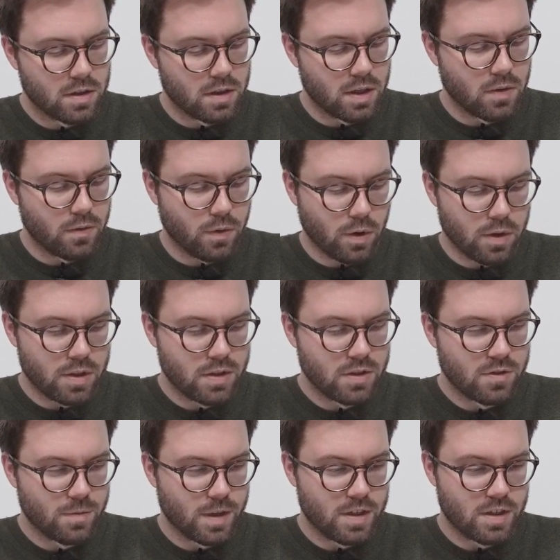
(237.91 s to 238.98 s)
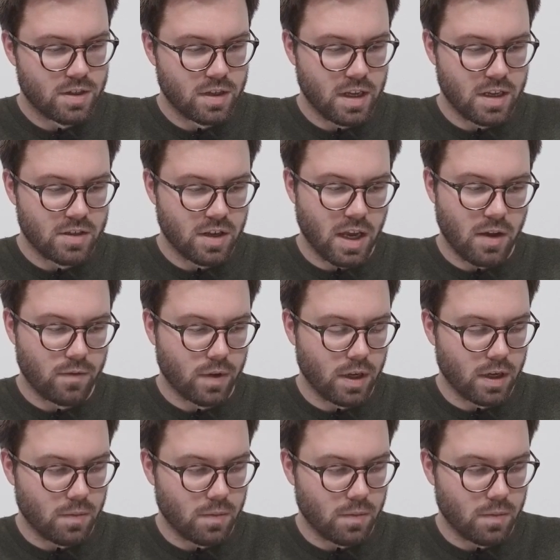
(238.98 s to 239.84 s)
new versions, which they say have got